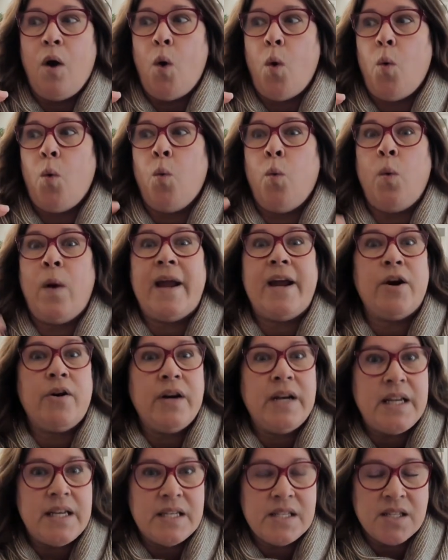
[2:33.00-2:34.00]
where
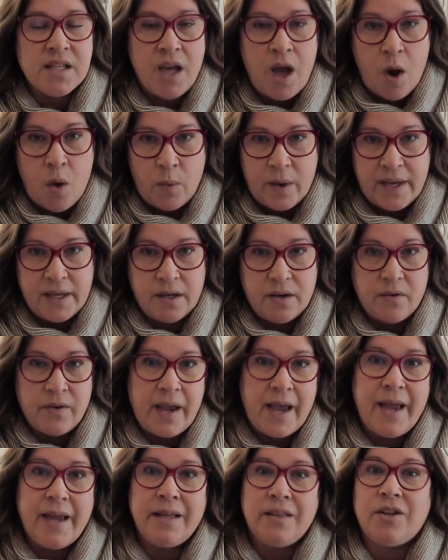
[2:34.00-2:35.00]
it is going. Okay.